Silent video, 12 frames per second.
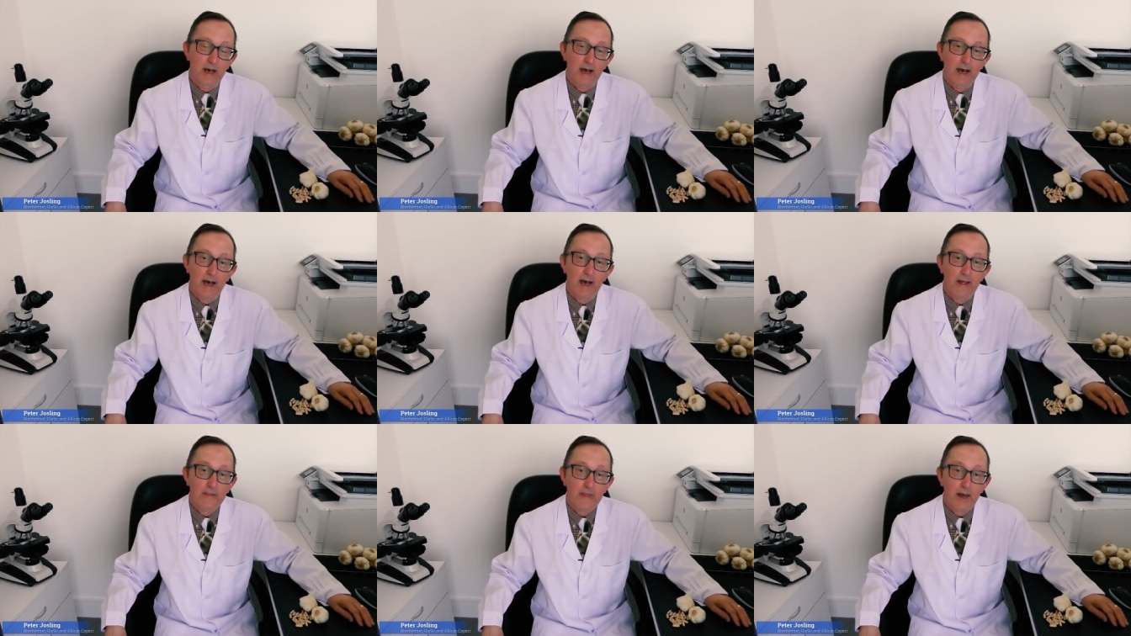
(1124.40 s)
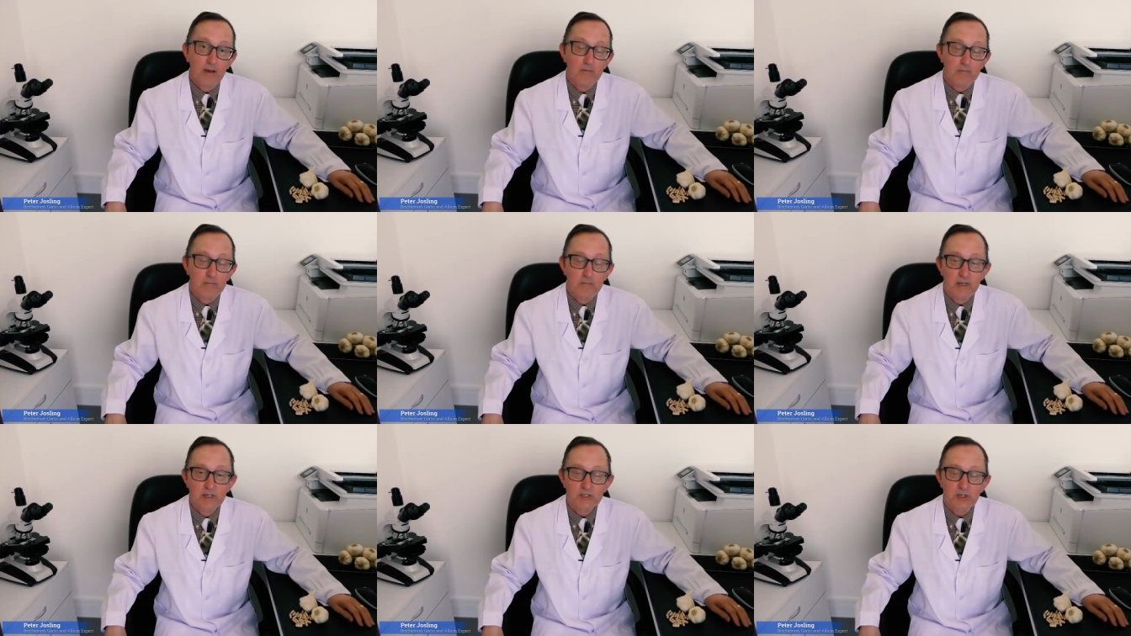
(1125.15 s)
and that
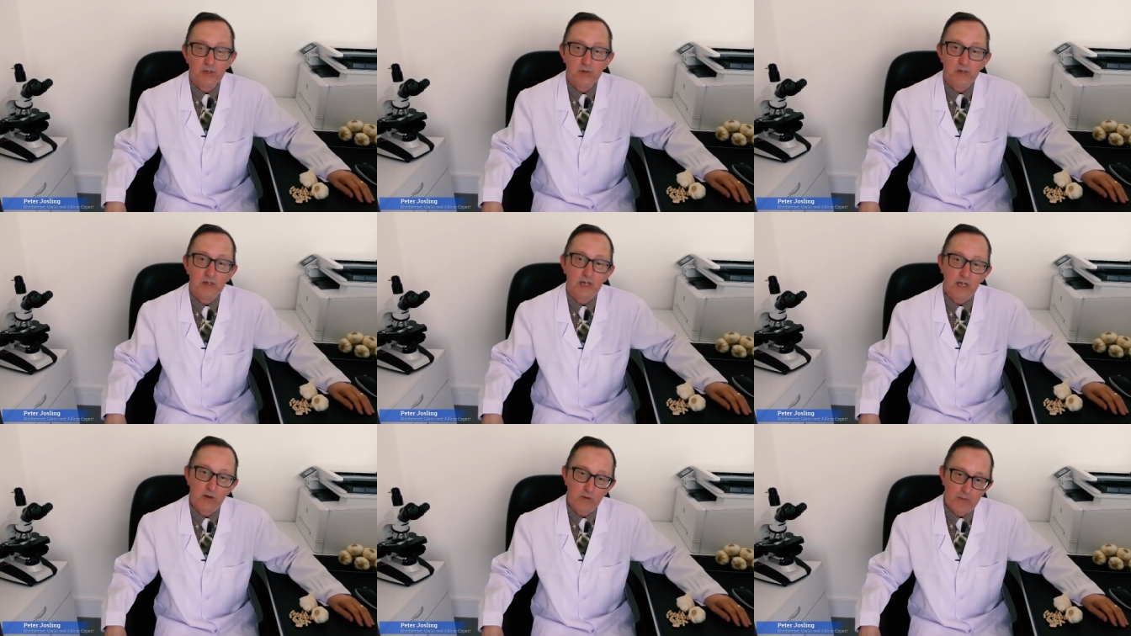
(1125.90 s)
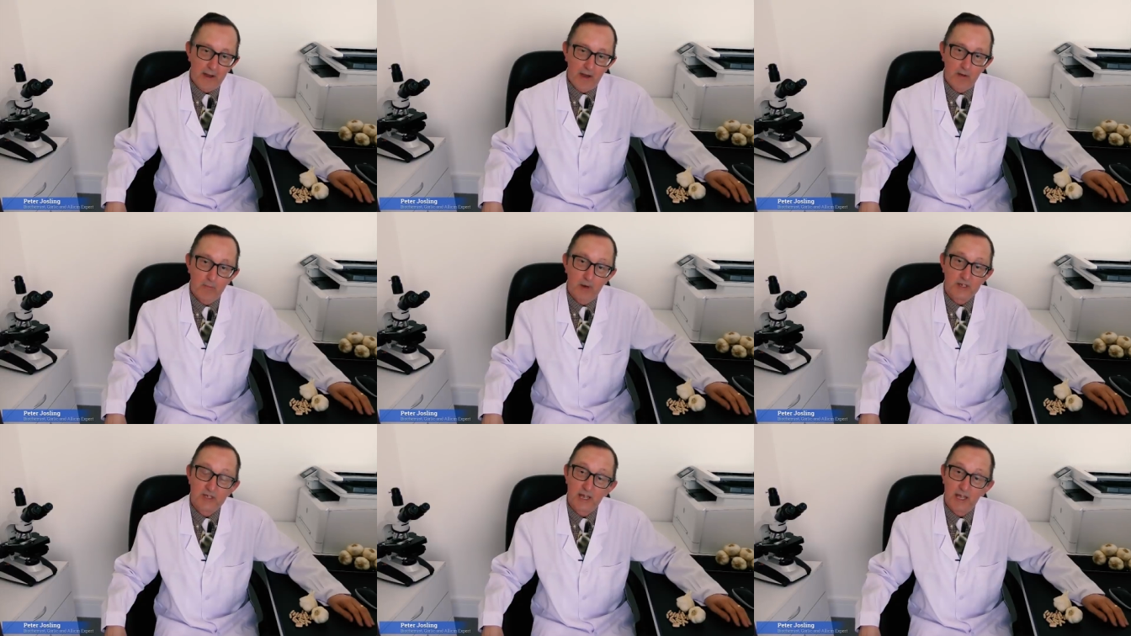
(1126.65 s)
means that you can kill them out
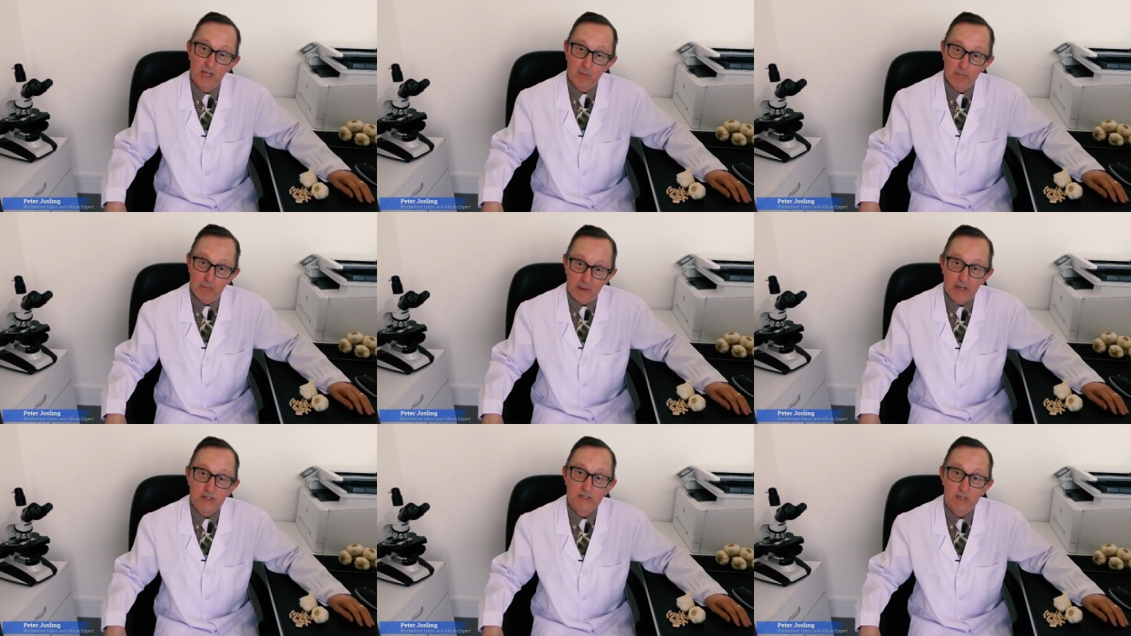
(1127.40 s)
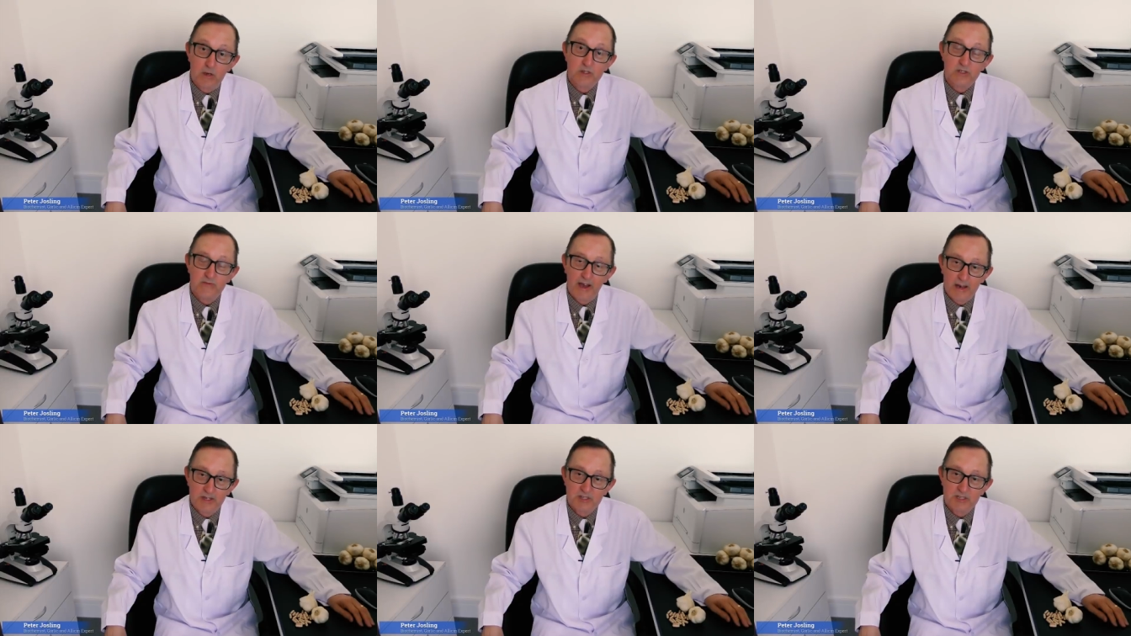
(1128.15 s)
by taking a big dose of
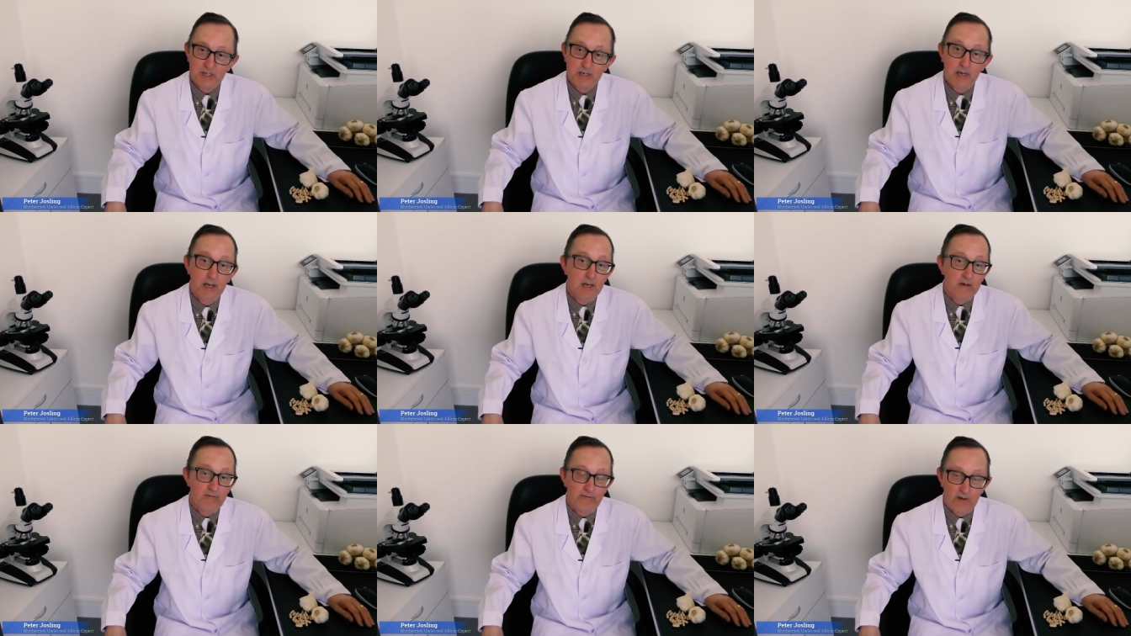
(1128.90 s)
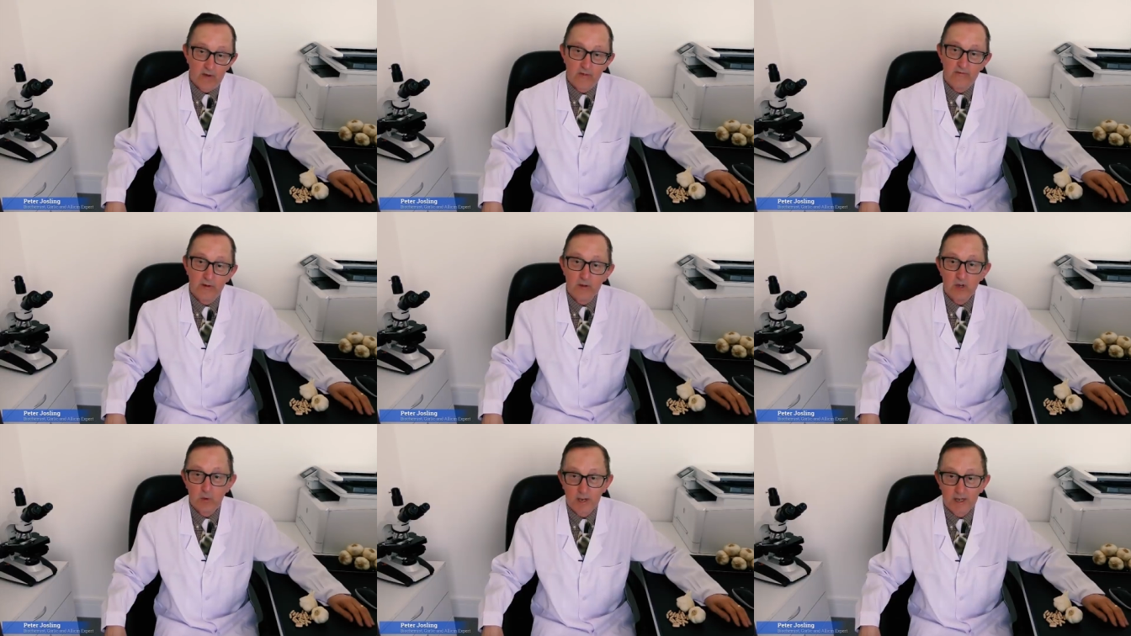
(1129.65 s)
allicin very,
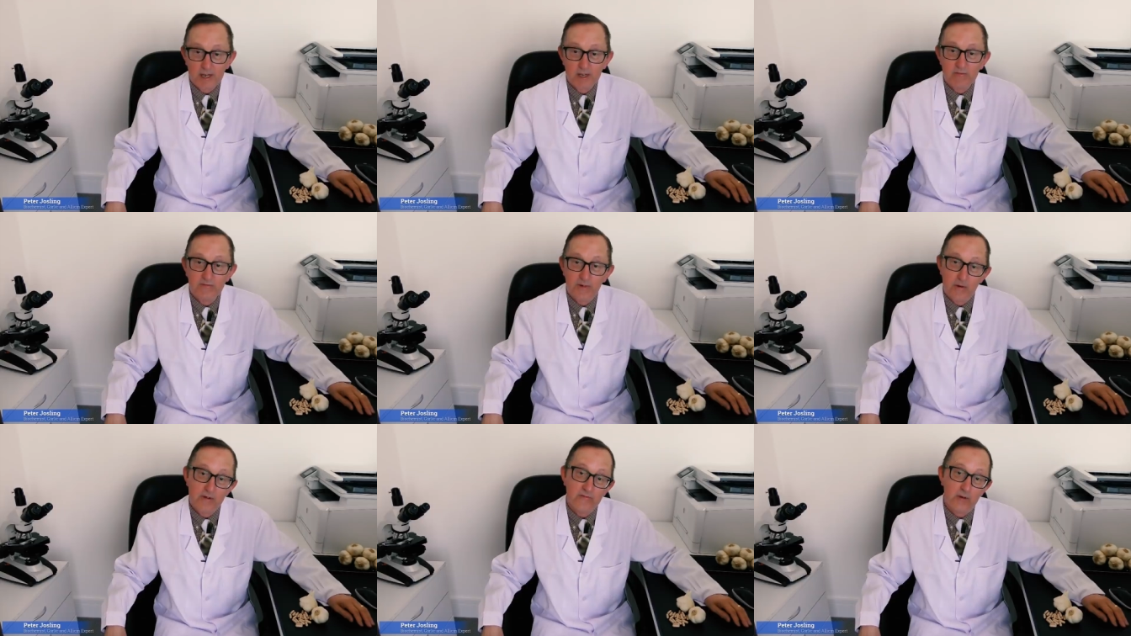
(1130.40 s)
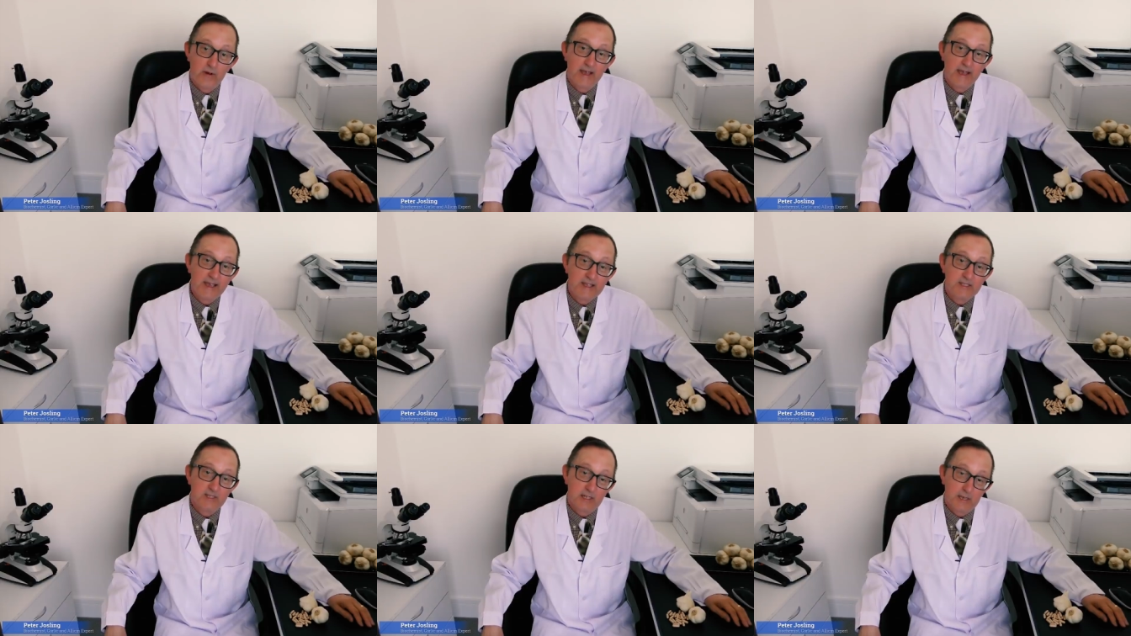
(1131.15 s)
very quickly and very, very
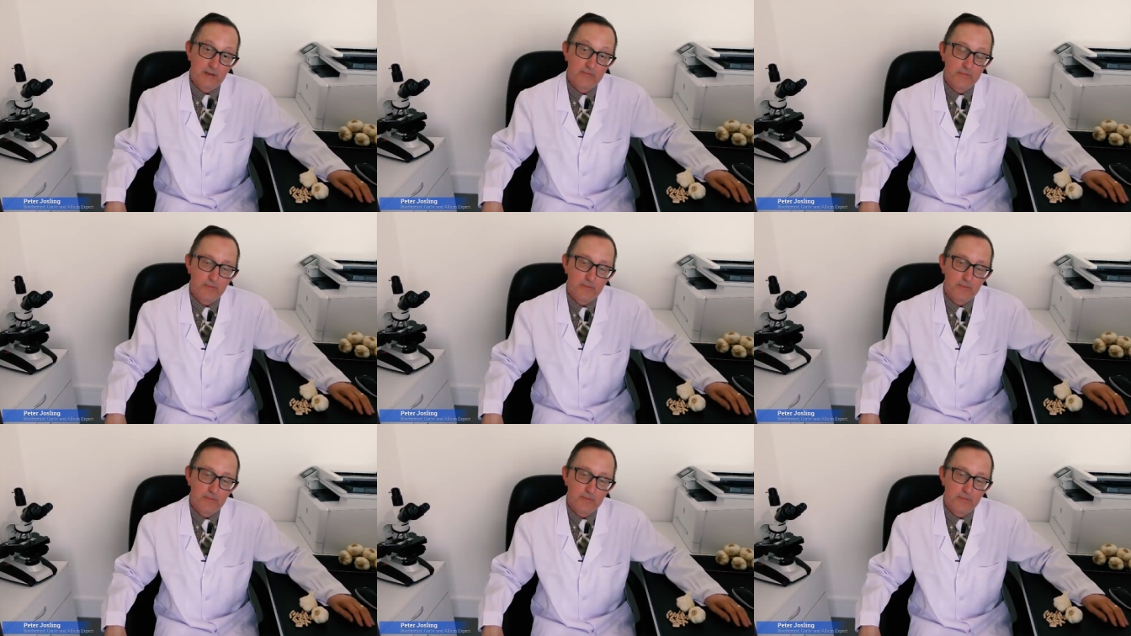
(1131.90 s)
easily.